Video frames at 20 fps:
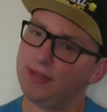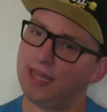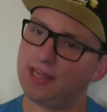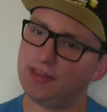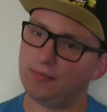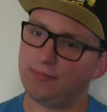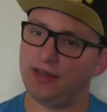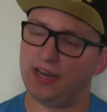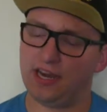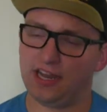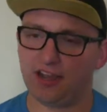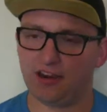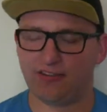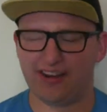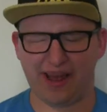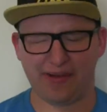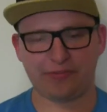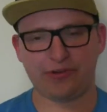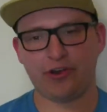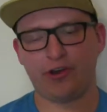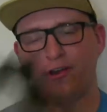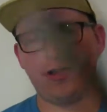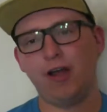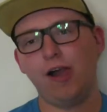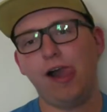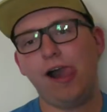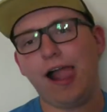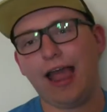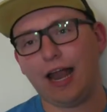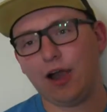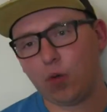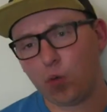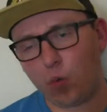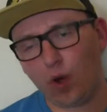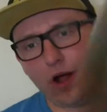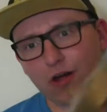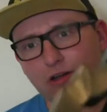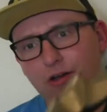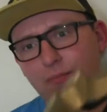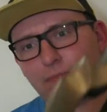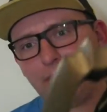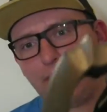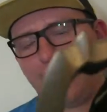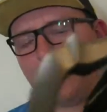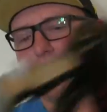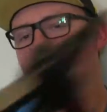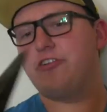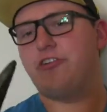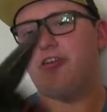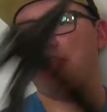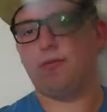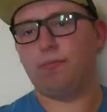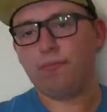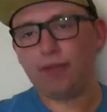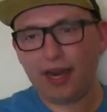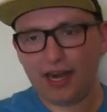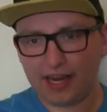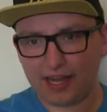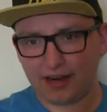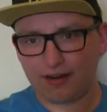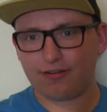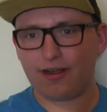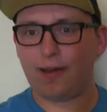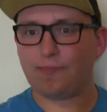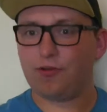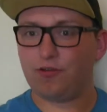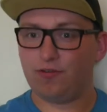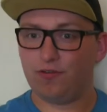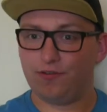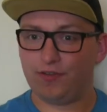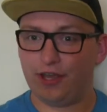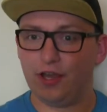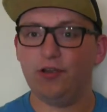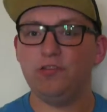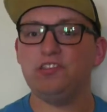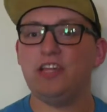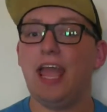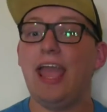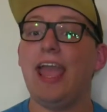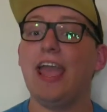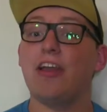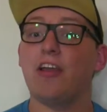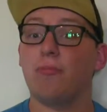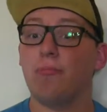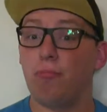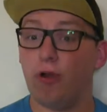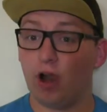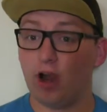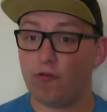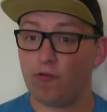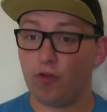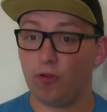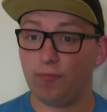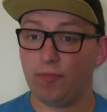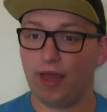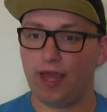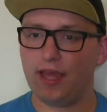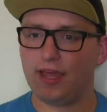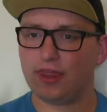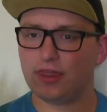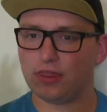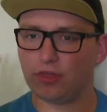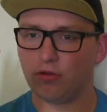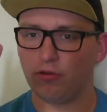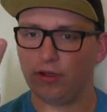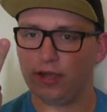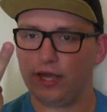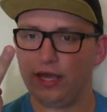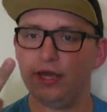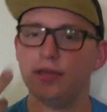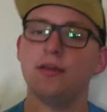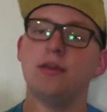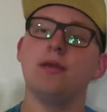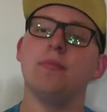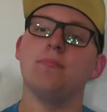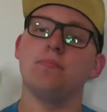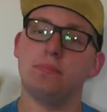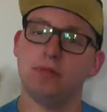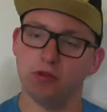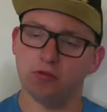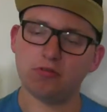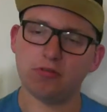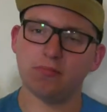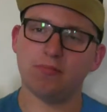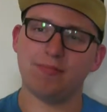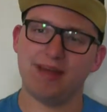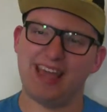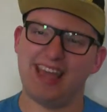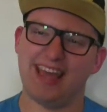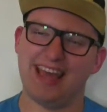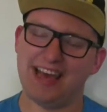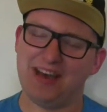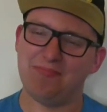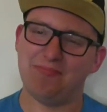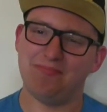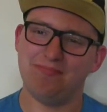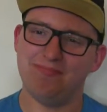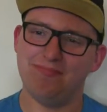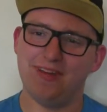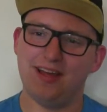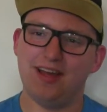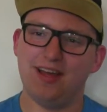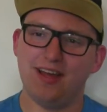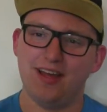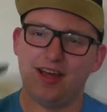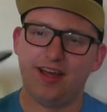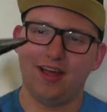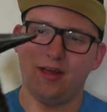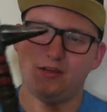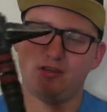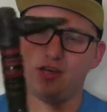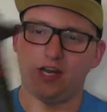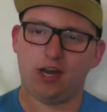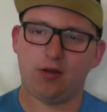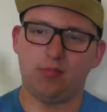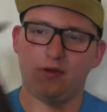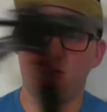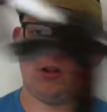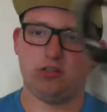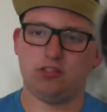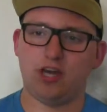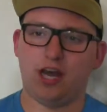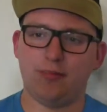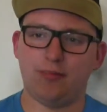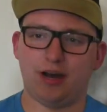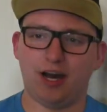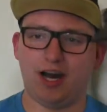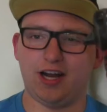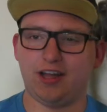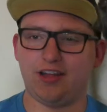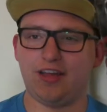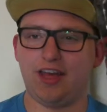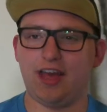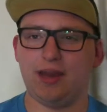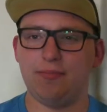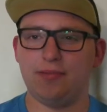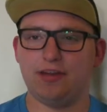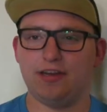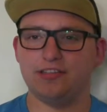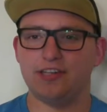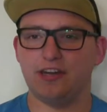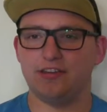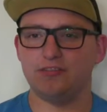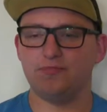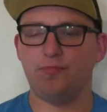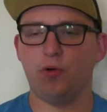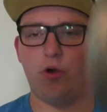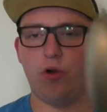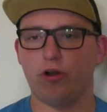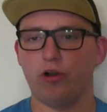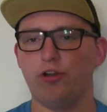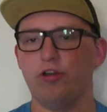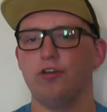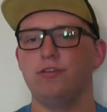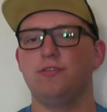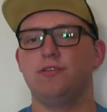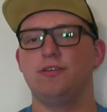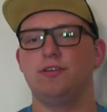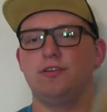me, the Meteoraptor, and welcome back to the Meteoraptor Reviews and Marvel May 3 Mutant Mayhem. Dug up my old tomahawk again because I was bored.